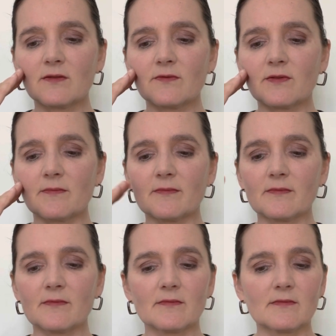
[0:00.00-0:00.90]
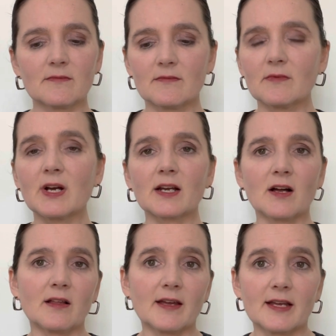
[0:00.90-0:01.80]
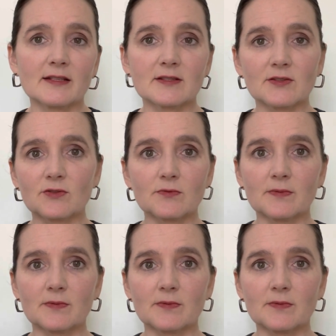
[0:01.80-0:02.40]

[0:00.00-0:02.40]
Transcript: from, I call it ancestors,